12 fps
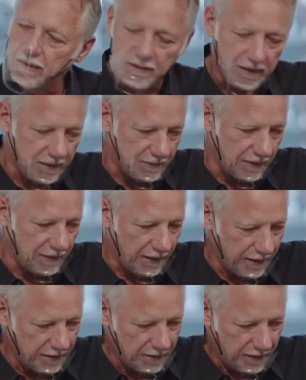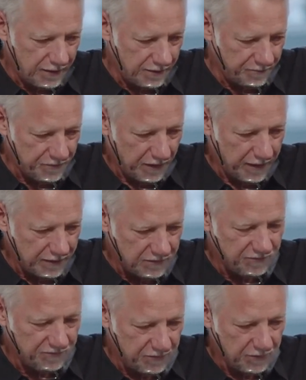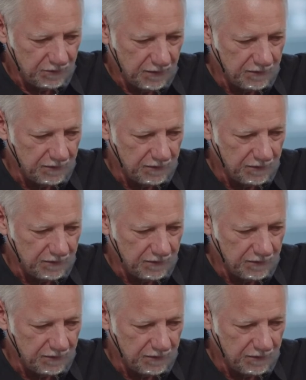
That I had to feel